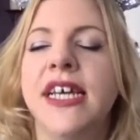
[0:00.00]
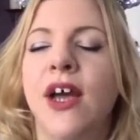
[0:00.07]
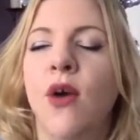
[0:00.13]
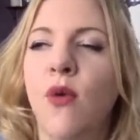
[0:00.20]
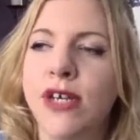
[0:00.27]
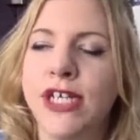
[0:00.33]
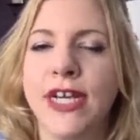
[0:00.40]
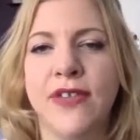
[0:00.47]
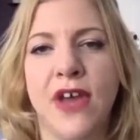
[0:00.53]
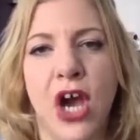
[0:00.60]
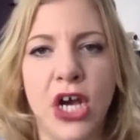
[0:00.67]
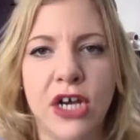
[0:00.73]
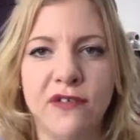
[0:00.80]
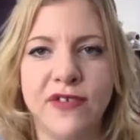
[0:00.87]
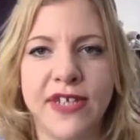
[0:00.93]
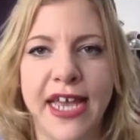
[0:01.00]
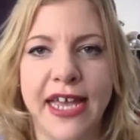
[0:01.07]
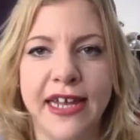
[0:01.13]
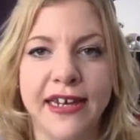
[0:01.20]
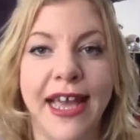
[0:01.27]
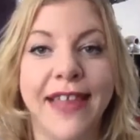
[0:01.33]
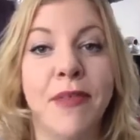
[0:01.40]
Walked over at
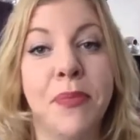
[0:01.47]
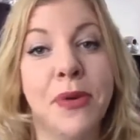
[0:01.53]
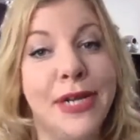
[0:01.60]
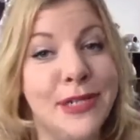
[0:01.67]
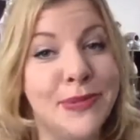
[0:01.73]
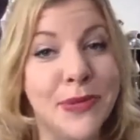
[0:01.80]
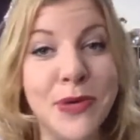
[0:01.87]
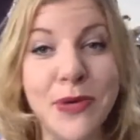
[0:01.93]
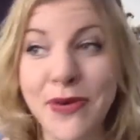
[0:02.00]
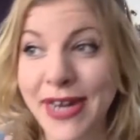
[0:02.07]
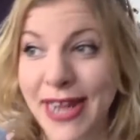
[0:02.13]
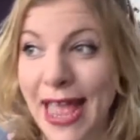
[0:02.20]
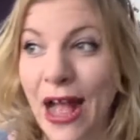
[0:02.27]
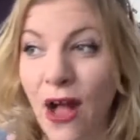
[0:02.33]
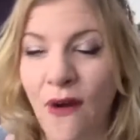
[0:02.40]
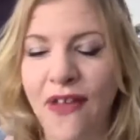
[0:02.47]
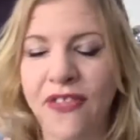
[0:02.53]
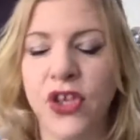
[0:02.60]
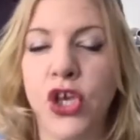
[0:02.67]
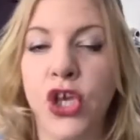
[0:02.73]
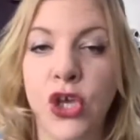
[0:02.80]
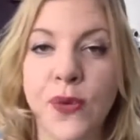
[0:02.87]
10:30, and the bunnies were already out, and the
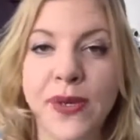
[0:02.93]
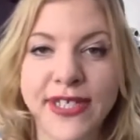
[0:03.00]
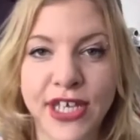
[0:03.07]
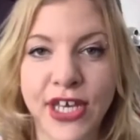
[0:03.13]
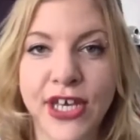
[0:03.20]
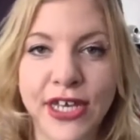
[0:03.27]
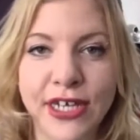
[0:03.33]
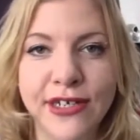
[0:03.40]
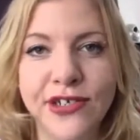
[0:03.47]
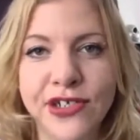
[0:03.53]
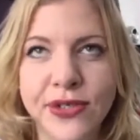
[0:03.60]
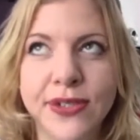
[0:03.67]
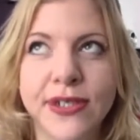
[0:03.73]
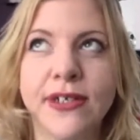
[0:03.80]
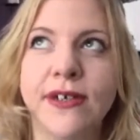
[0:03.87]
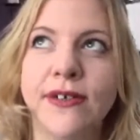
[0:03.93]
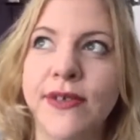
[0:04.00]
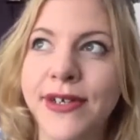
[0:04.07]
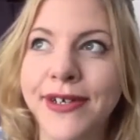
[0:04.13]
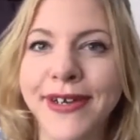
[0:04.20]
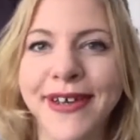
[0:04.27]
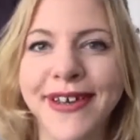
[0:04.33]
queue was huge. I was like, oh
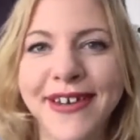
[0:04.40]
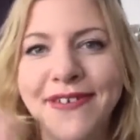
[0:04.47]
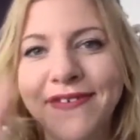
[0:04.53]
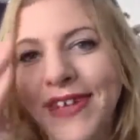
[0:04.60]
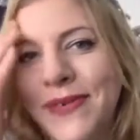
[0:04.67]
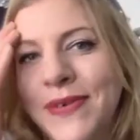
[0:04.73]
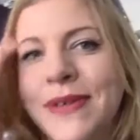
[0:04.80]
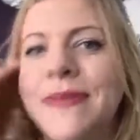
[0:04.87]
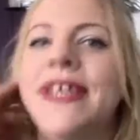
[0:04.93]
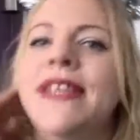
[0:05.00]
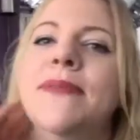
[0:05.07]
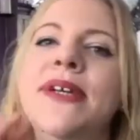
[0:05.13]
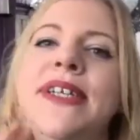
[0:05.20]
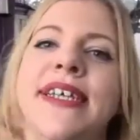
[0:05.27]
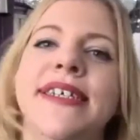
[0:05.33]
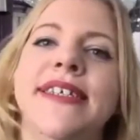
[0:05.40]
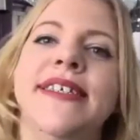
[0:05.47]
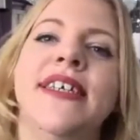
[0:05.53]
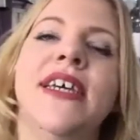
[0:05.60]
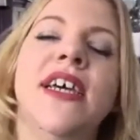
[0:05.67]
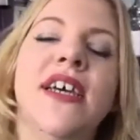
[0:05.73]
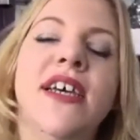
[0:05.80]
no, I really want to meet the bunnies.
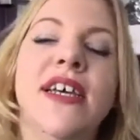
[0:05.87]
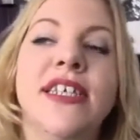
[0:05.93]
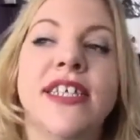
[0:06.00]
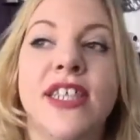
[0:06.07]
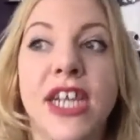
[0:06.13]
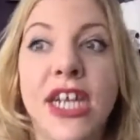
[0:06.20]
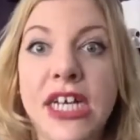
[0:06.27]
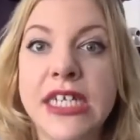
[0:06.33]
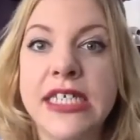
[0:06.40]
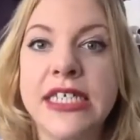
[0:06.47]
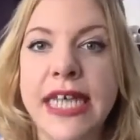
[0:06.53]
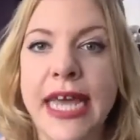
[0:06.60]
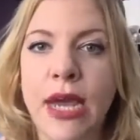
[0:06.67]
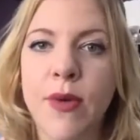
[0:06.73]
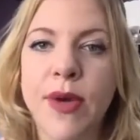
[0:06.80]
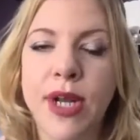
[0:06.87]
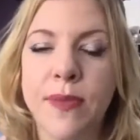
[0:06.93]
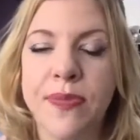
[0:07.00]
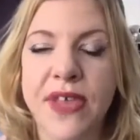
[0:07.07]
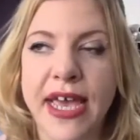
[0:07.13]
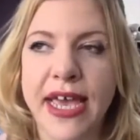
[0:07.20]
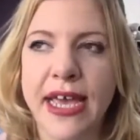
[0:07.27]
So the last day I went up
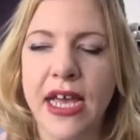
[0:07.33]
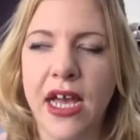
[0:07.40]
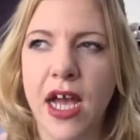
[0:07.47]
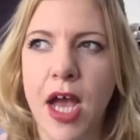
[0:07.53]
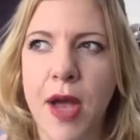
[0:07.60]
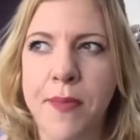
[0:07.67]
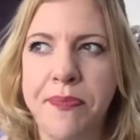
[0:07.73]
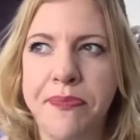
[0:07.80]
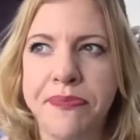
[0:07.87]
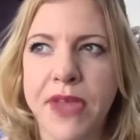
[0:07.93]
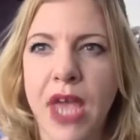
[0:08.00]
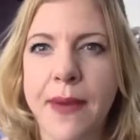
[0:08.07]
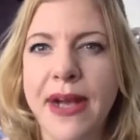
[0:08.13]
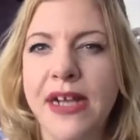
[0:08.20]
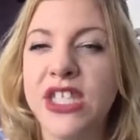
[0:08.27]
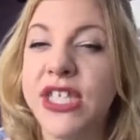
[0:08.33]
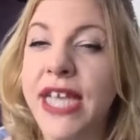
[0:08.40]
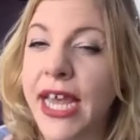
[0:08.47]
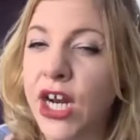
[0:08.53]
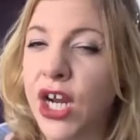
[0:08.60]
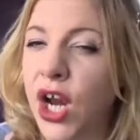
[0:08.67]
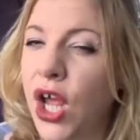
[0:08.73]
there about
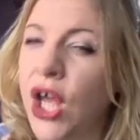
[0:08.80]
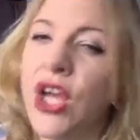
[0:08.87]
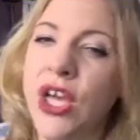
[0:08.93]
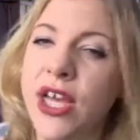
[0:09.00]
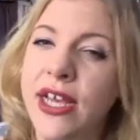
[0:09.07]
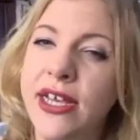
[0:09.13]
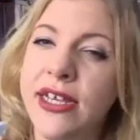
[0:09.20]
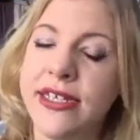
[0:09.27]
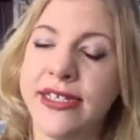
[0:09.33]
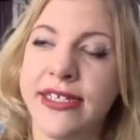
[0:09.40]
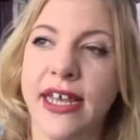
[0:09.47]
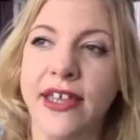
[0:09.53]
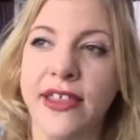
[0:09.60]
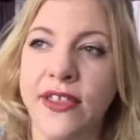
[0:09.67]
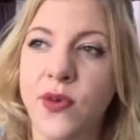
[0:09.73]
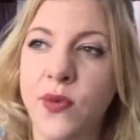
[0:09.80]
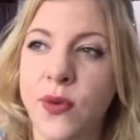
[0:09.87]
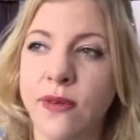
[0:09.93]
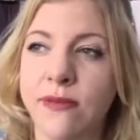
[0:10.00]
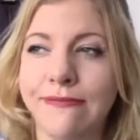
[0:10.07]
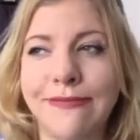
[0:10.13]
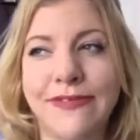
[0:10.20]
10 o'clock, because I
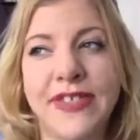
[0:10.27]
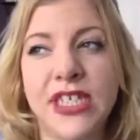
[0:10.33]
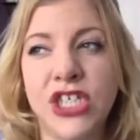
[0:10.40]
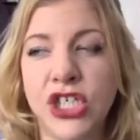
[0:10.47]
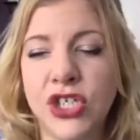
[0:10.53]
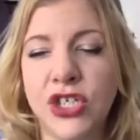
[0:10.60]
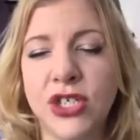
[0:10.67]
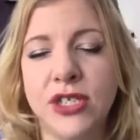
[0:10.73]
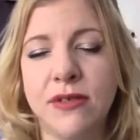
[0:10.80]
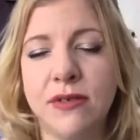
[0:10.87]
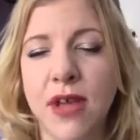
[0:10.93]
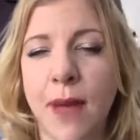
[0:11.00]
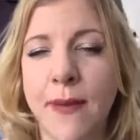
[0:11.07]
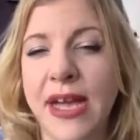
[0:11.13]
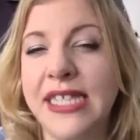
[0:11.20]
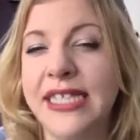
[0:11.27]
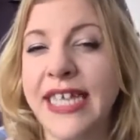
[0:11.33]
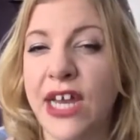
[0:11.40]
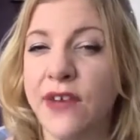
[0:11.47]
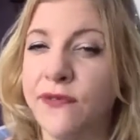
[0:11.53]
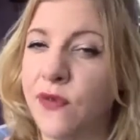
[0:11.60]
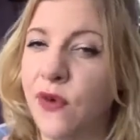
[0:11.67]
thought if they're due to come out at
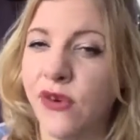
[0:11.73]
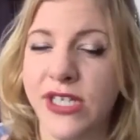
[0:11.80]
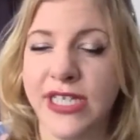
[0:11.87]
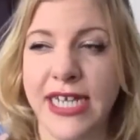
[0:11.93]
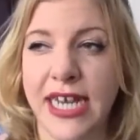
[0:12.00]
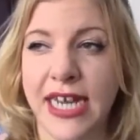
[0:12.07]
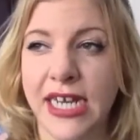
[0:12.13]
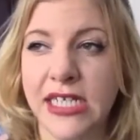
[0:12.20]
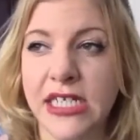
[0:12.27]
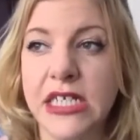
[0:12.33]
10:40,